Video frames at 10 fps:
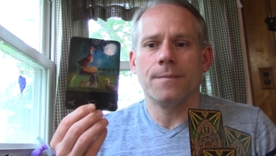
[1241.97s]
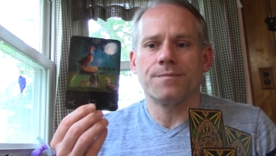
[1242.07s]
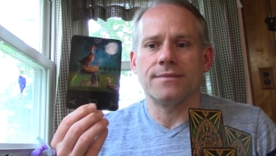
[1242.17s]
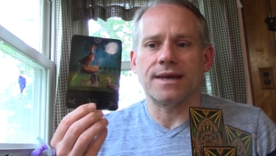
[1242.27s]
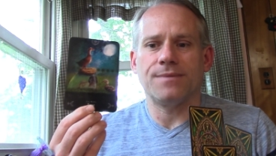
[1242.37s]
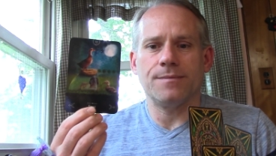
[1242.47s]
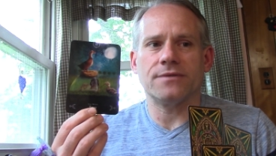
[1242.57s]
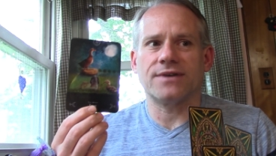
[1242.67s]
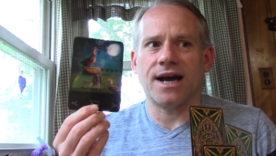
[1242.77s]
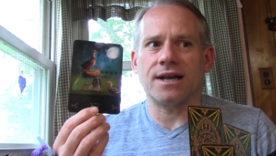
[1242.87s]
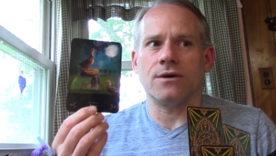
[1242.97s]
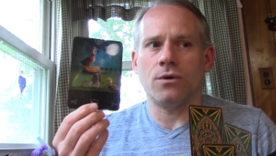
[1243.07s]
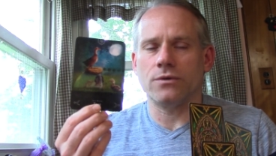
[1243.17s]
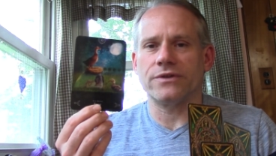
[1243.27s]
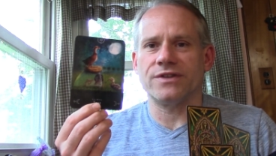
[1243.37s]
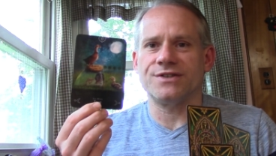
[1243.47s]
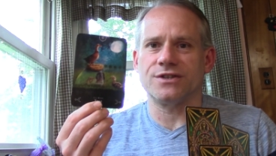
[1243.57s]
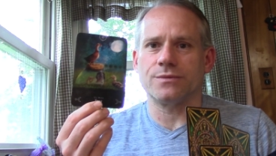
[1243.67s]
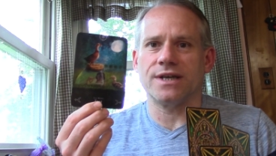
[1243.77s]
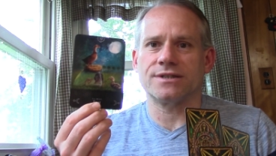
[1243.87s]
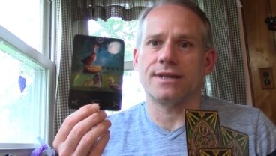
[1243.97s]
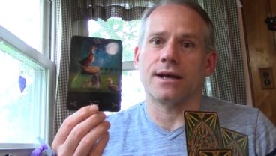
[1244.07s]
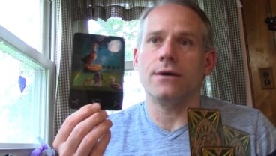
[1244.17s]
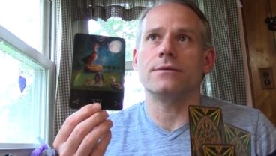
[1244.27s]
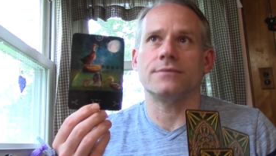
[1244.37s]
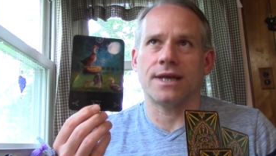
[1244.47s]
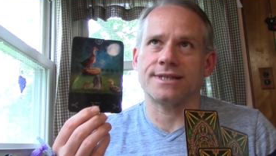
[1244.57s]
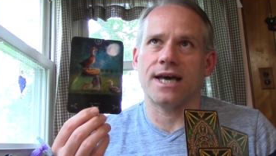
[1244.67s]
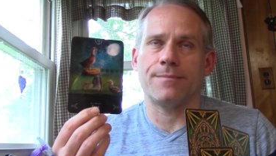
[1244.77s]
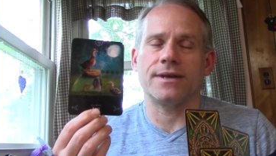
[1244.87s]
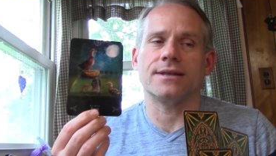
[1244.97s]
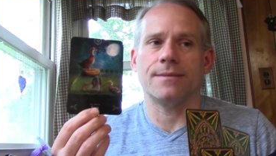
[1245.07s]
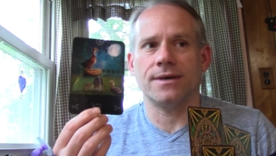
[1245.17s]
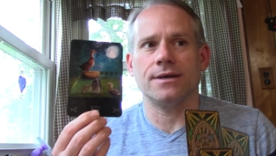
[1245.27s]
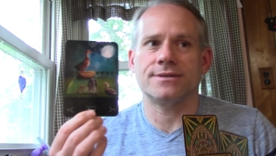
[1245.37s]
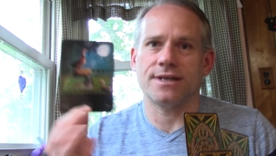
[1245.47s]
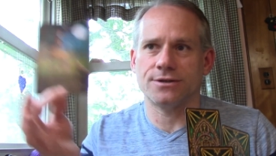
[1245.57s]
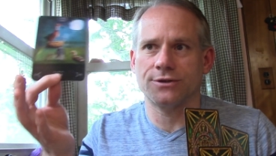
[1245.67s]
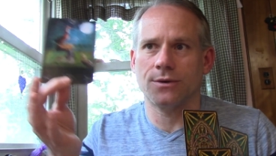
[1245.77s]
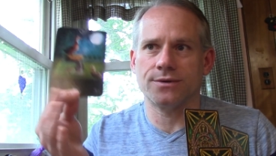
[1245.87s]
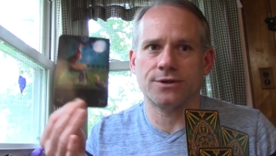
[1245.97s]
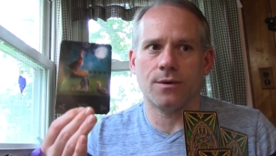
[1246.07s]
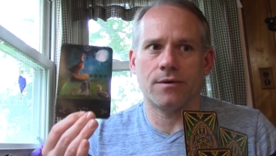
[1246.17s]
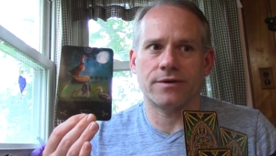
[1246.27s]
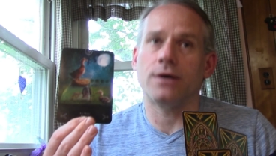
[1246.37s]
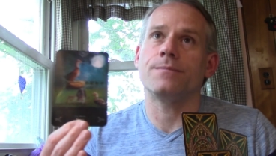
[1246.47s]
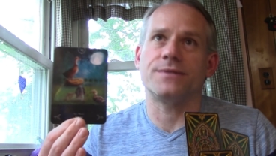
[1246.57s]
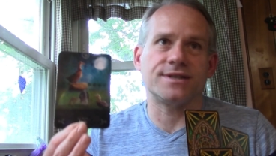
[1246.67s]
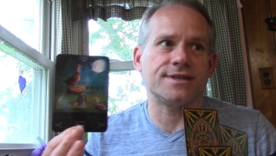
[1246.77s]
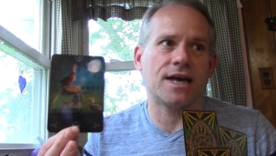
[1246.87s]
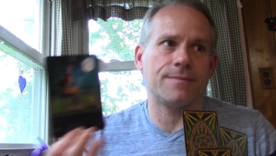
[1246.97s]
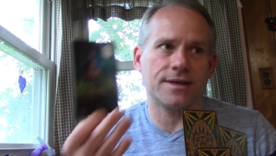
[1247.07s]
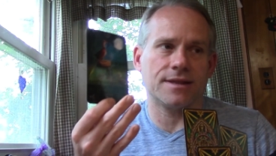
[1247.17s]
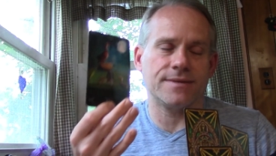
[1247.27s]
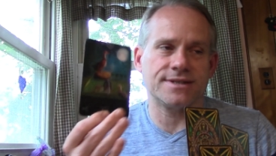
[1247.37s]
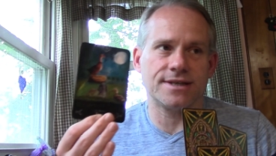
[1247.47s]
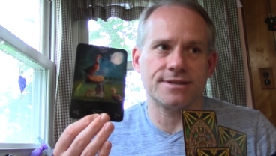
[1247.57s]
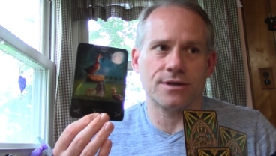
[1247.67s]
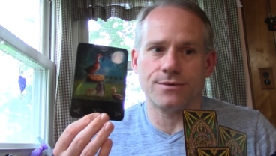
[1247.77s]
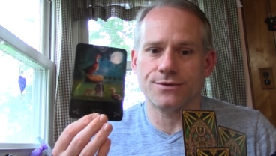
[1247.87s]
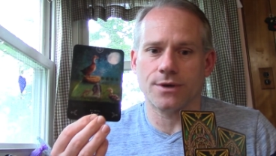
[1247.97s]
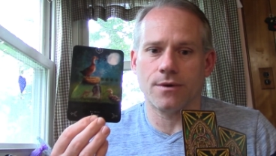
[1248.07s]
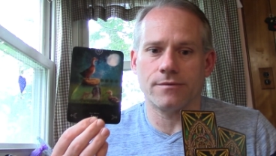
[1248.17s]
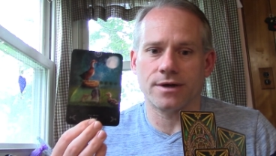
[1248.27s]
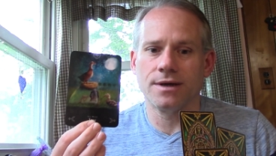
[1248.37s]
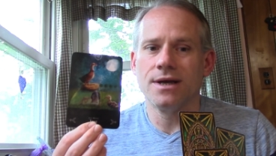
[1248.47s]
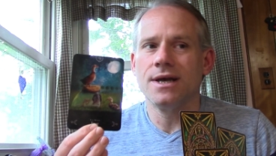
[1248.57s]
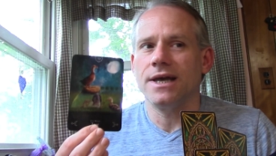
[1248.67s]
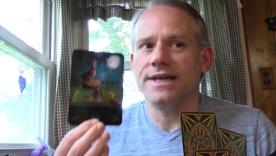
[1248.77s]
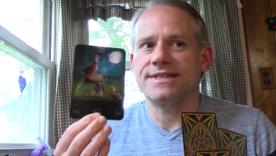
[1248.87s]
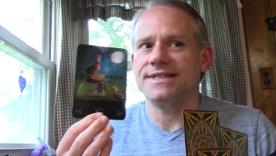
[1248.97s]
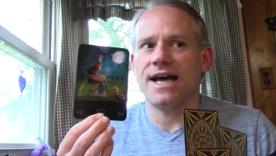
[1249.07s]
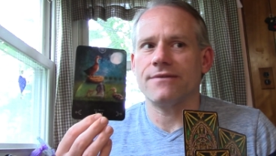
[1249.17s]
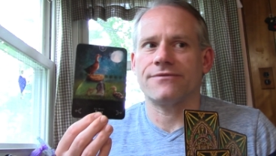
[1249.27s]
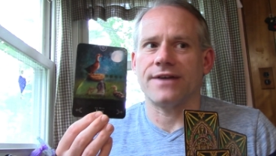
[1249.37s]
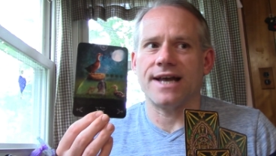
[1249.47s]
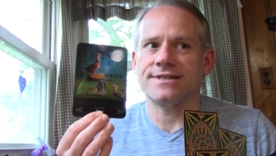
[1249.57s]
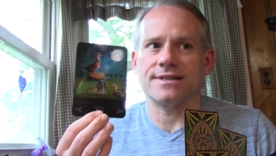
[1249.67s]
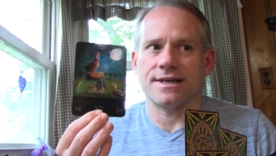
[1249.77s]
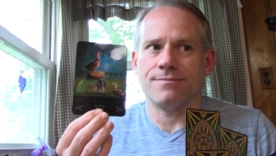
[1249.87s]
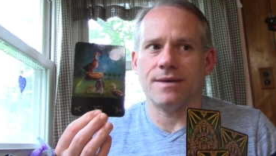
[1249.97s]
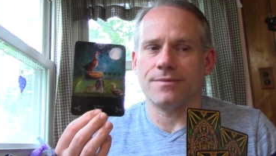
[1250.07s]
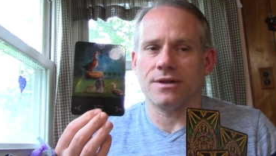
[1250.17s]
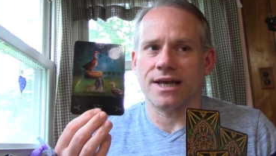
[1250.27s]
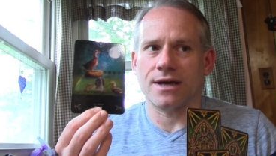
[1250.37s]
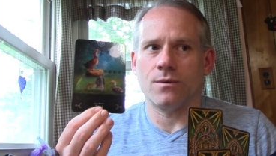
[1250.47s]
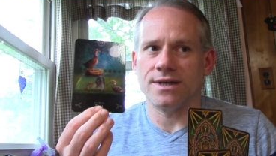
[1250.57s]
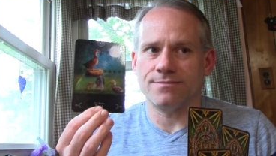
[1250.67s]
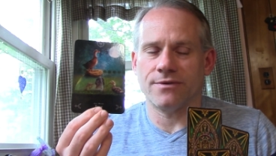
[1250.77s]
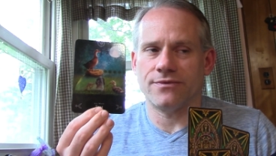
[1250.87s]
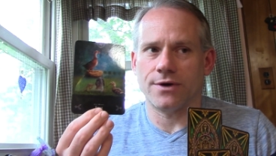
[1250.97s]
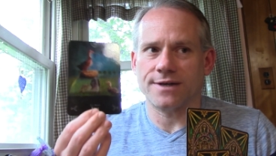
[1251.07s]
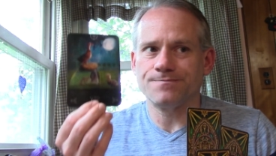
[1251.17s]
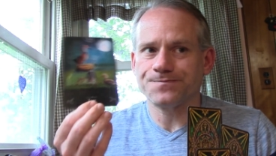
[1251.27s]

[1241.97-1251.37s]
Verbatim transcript: like people have gotten a hold of the situation like oh that's happening let me send so and so over oh this is happening let me send so and so over it's not frazzling people like it was before